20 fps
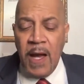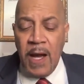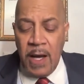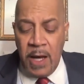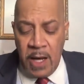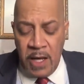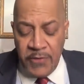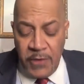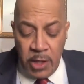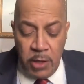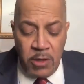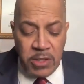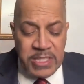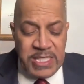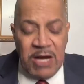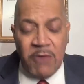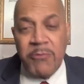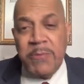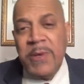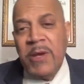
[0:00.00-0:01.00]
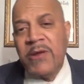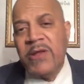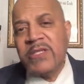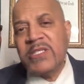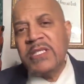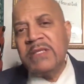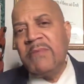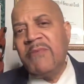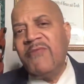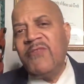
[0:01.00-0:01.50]
Uh, the Lord dealt with me on
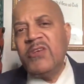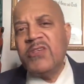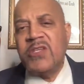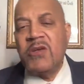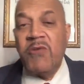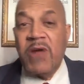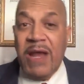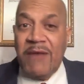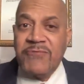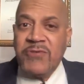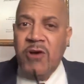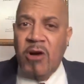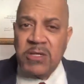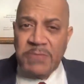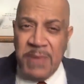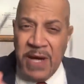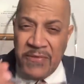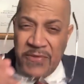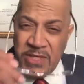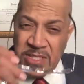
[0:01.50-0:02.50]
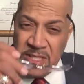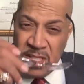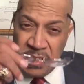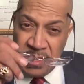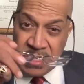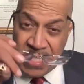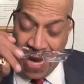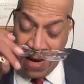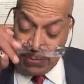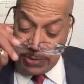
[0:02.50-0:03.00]
this a number of years ago, and I've talked about this in
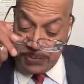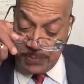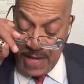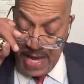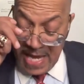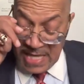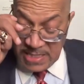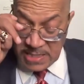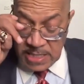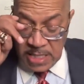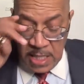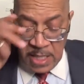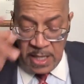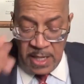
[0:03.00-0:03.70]
times past.